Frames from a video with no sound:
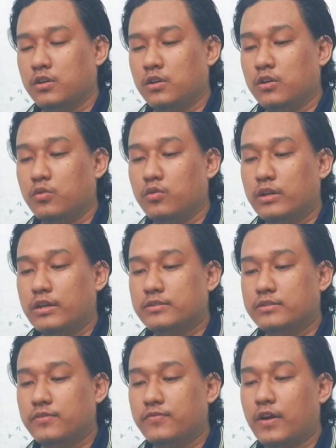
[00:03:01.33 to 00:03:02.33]
known
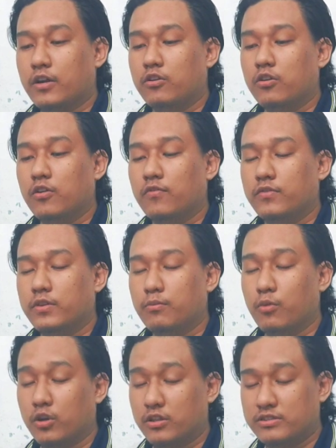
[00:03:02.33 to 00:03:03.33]
as the father of the
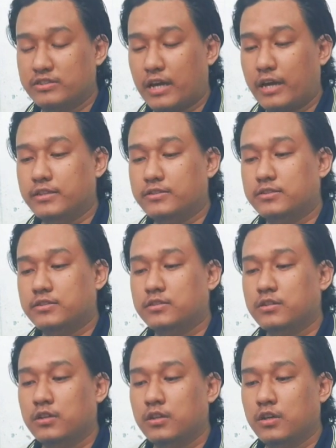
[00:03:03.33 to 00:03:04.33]
modern science,
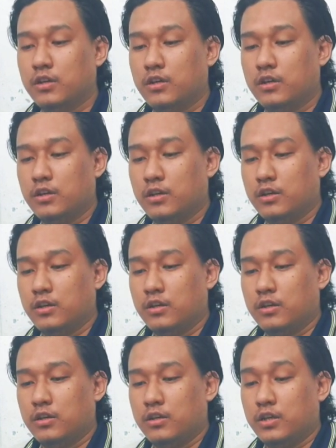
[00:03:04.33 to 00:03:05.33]

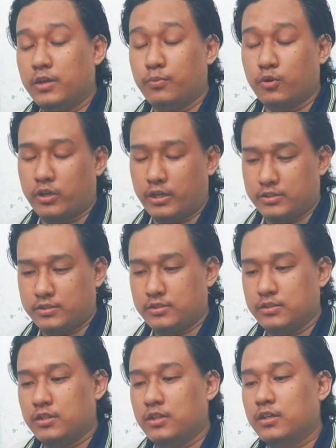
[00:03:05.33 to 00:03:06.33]

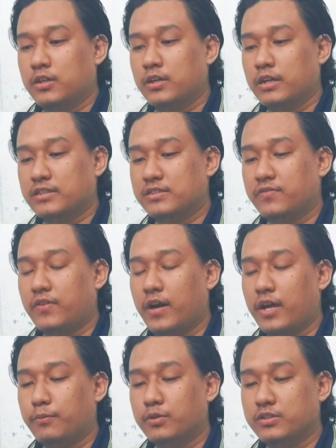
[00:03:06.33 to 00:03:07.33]
Hippocrates,
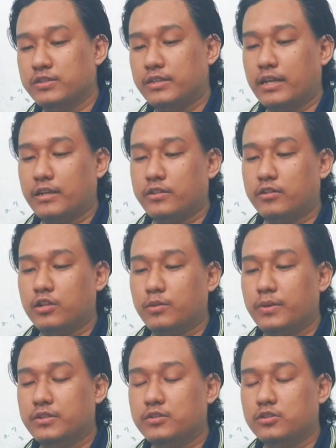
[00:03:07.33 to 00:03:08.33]
classified personality on the
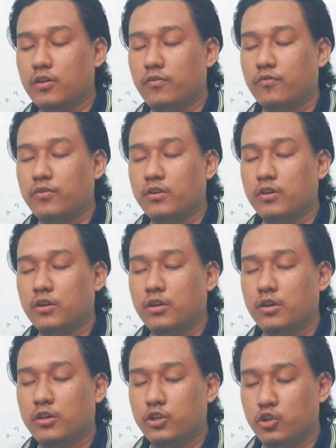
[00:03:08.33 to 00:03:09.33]
basis of
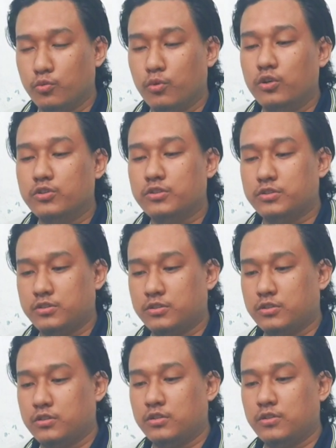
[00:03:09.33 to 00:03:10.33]
humors,
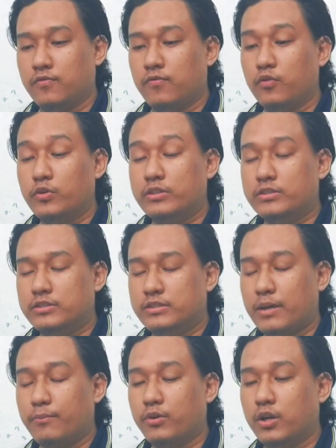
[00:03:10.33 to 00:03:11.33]
fluids,
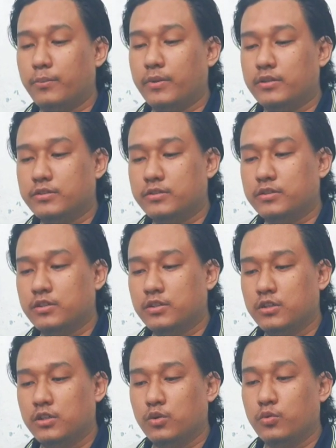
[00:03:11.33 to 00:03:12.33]
temperament,
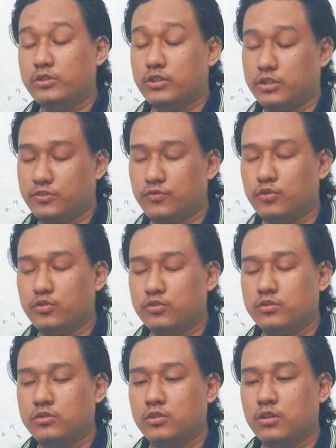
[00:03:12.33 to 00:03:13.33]
which are as
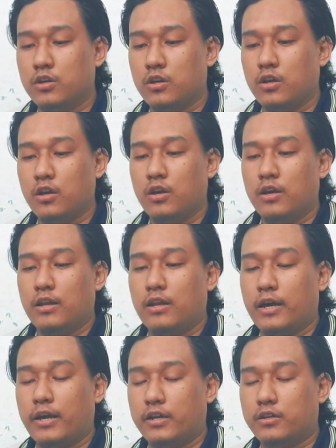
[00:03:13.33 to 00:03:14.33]
follows.
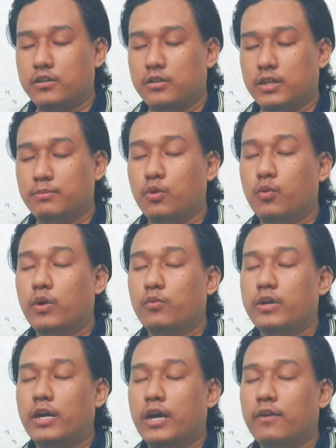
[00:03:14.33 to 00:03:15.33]
Like number one,
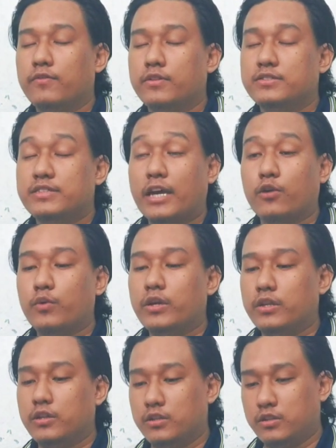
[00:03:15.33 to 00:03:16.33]
we have the
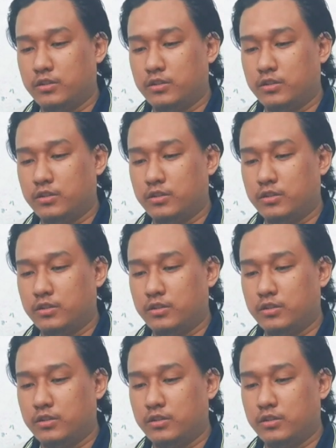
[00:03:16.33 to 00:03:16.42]
sanguine,